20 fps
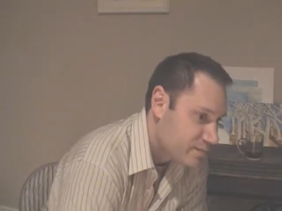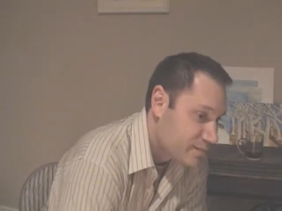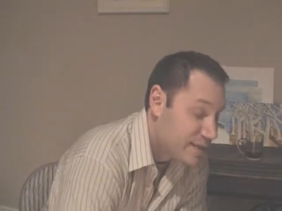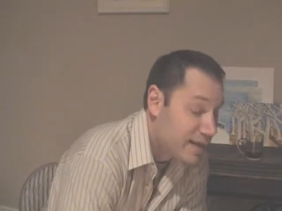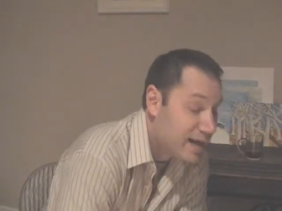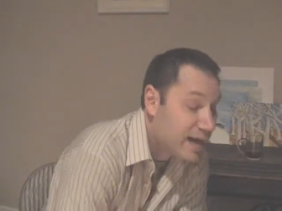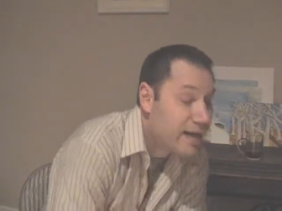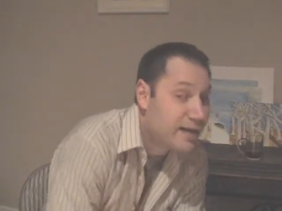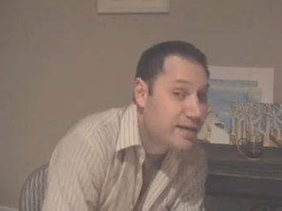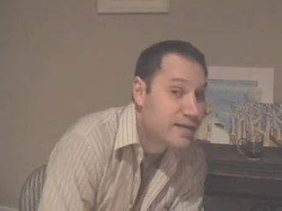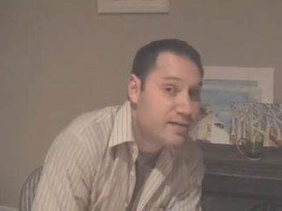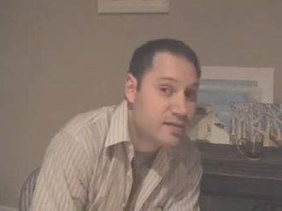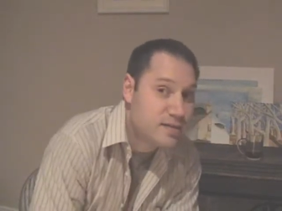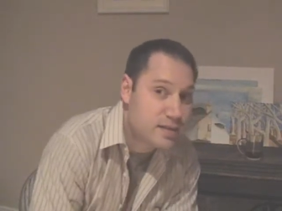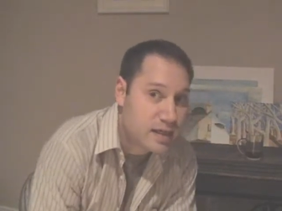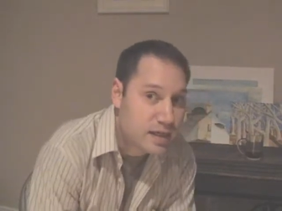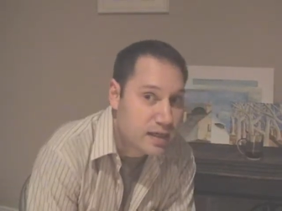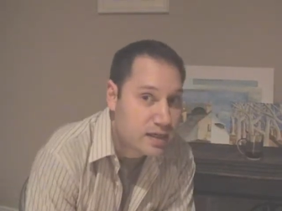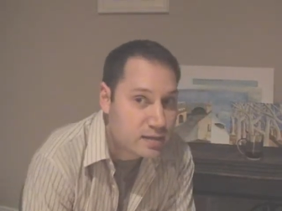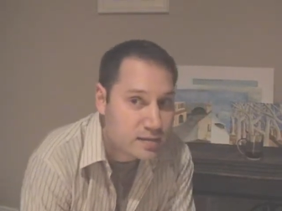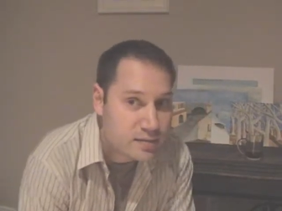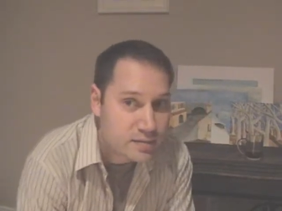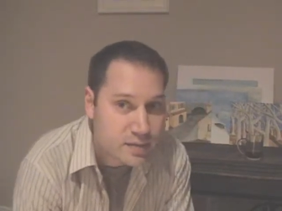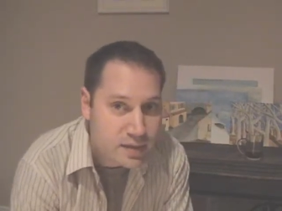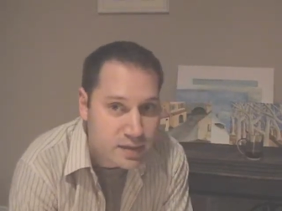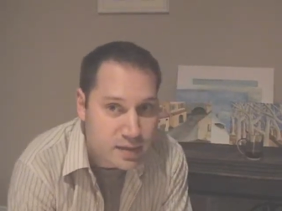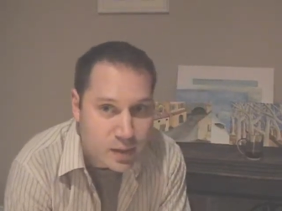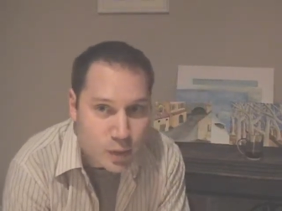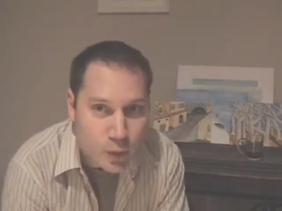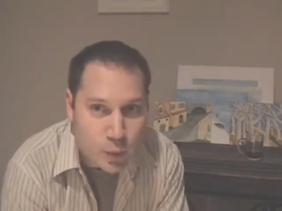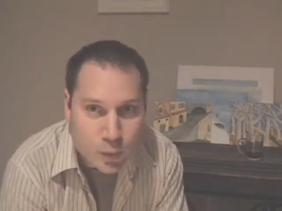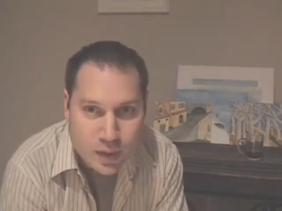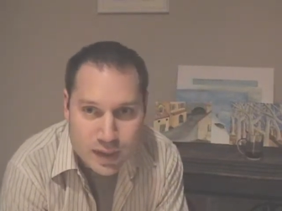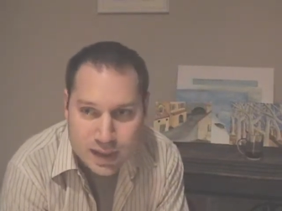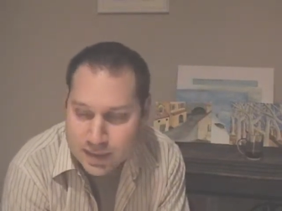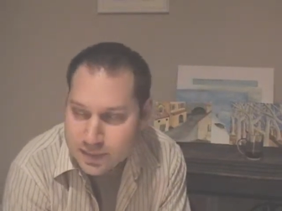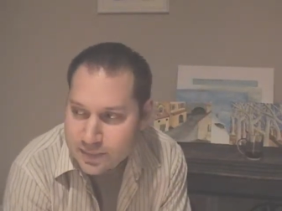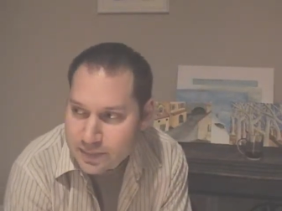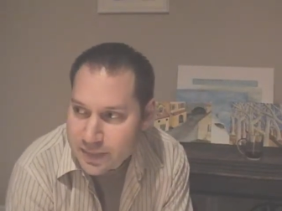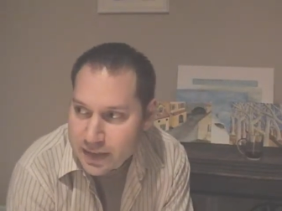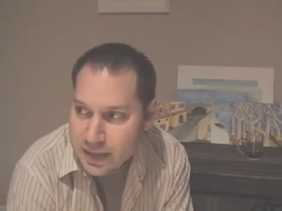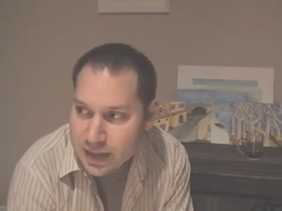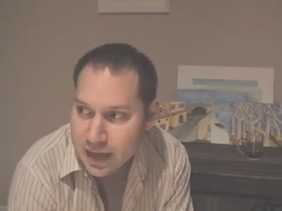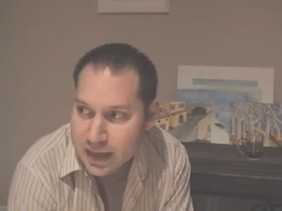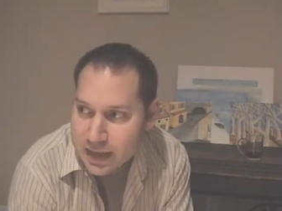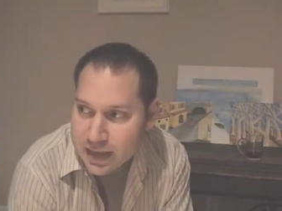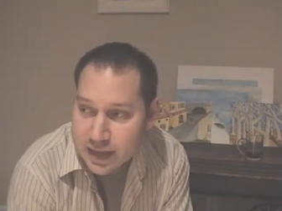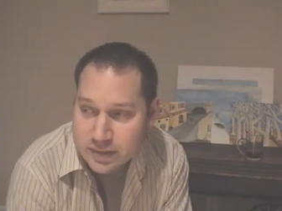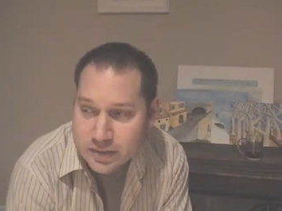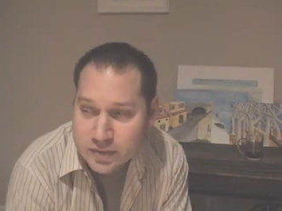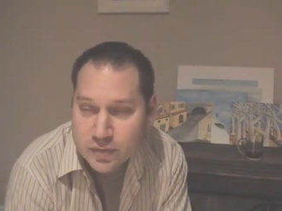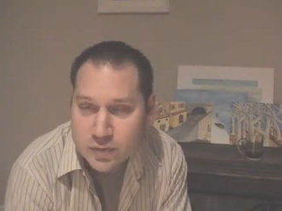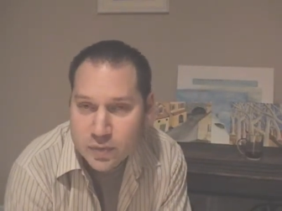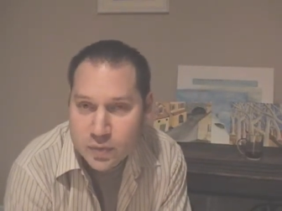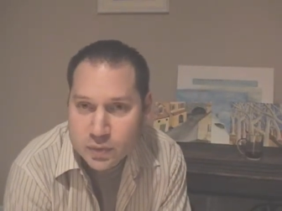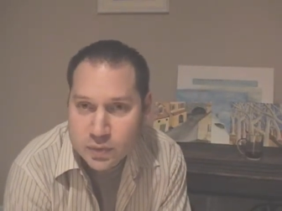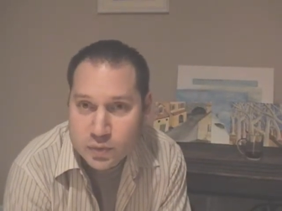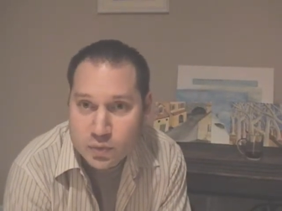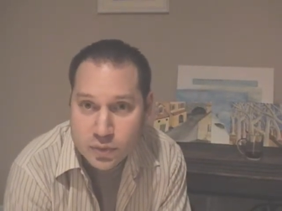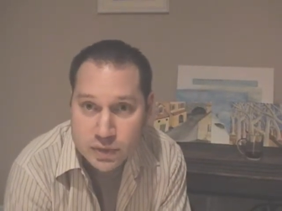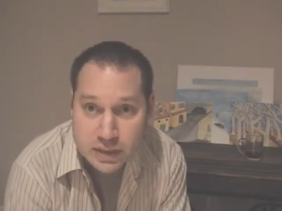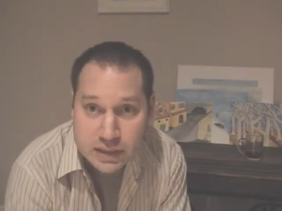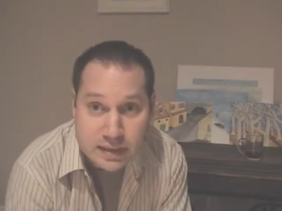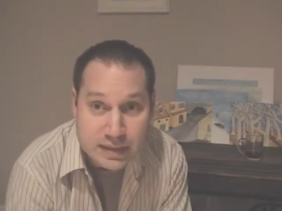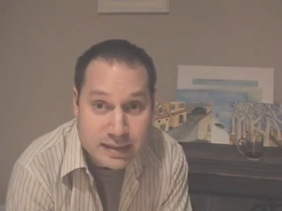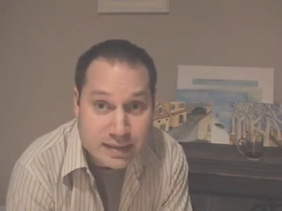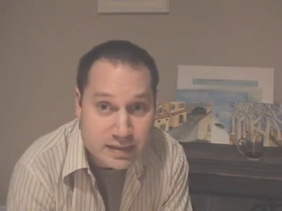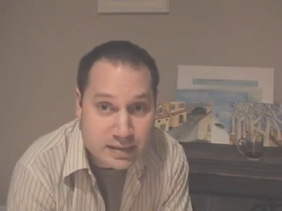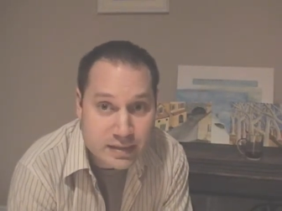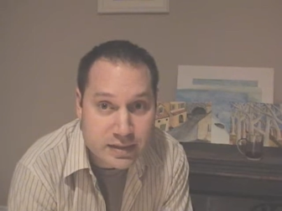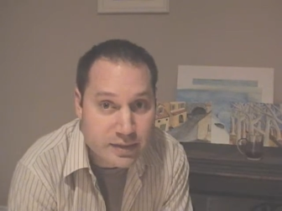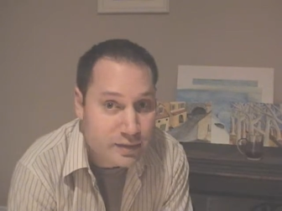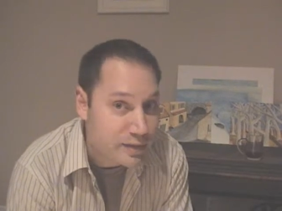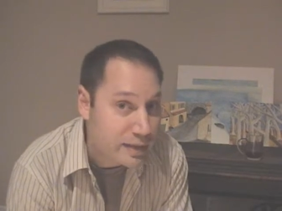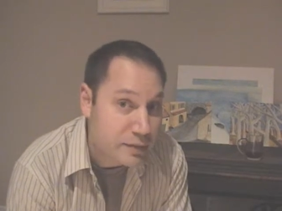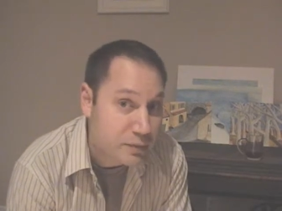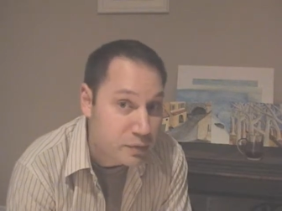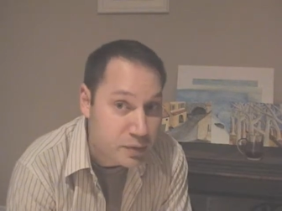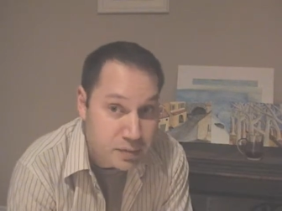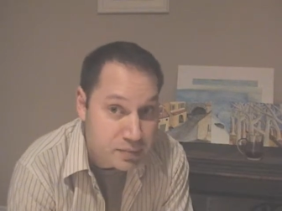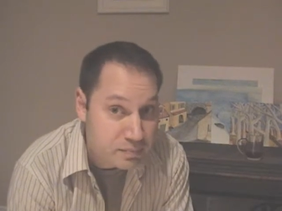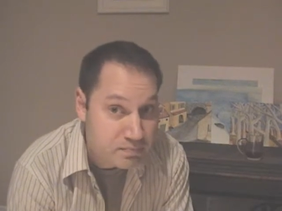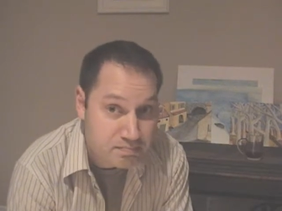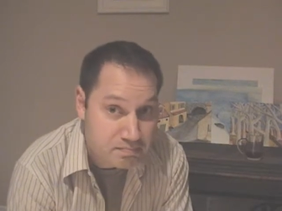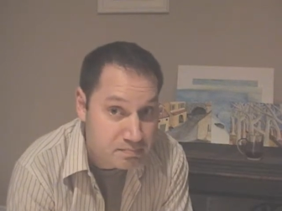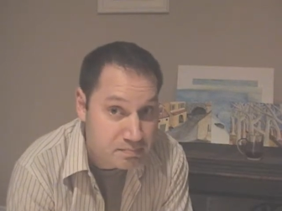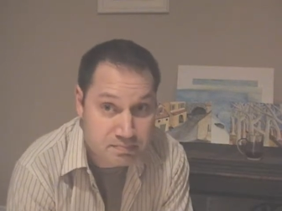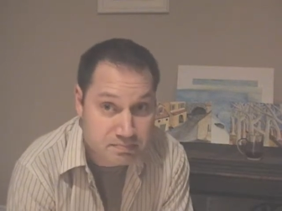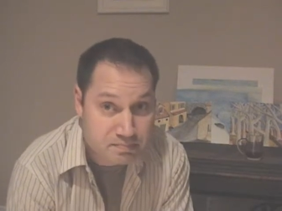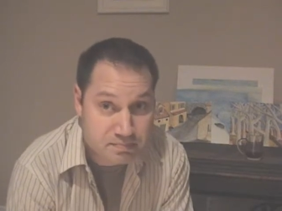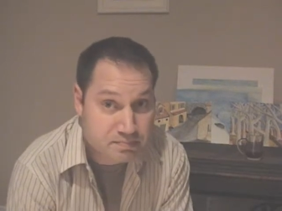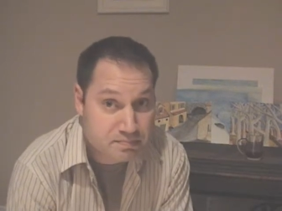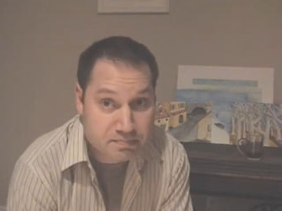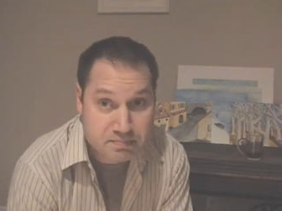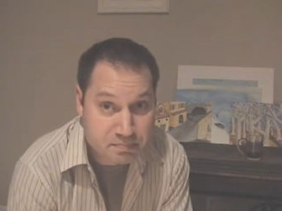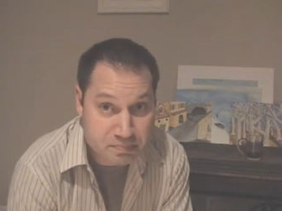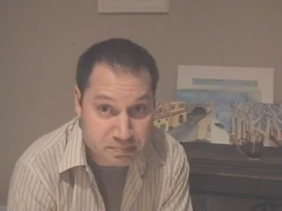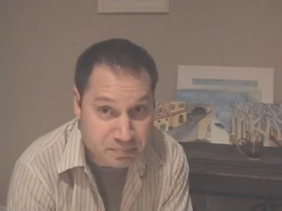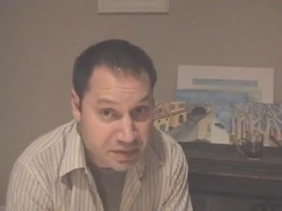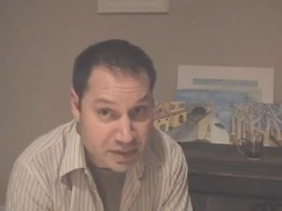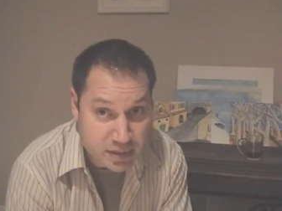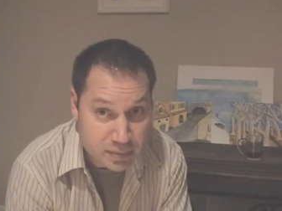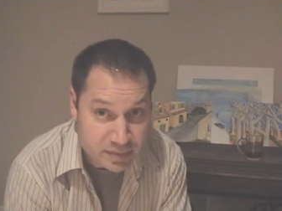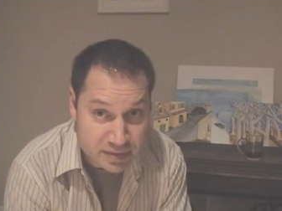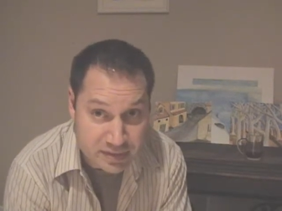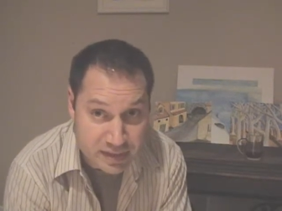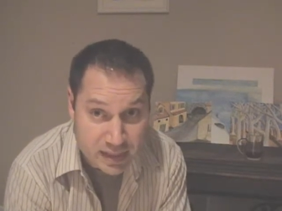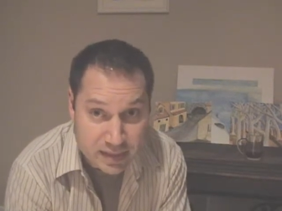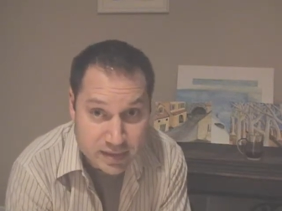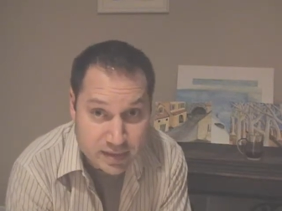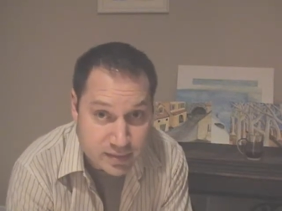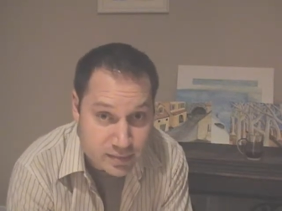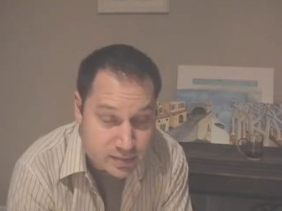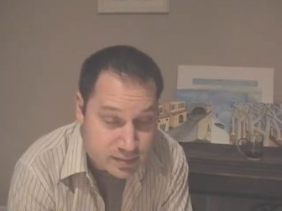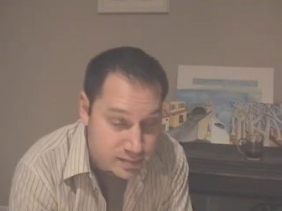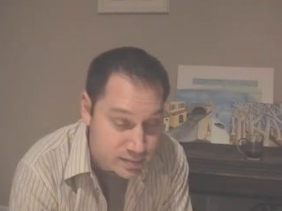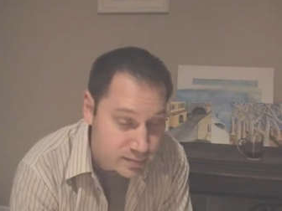that I can tell. Well, I guess if it was really a secret, I wouldn't be able to tell it.